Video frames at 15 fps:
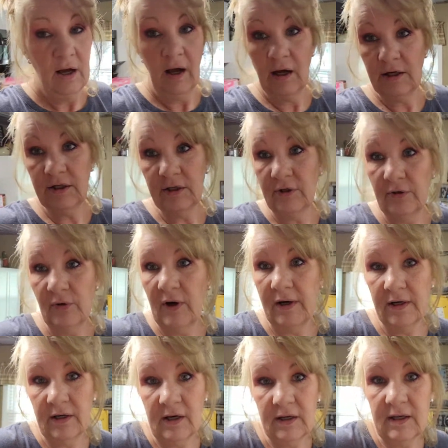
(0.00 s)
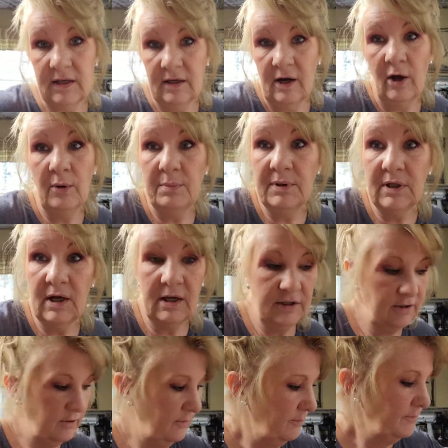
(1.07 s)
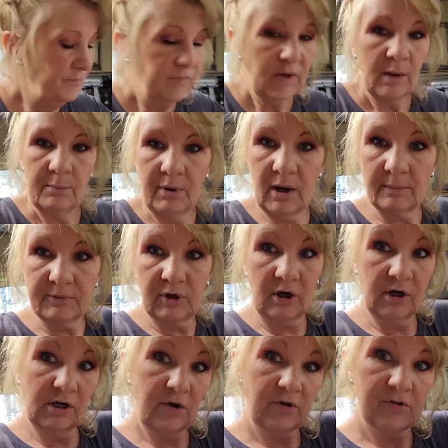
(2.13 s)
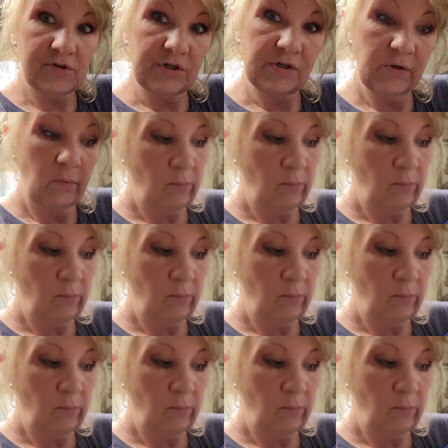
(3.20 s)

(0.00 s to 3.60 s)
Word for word: I do. I, I can't help it. I do. Pop-Tarts.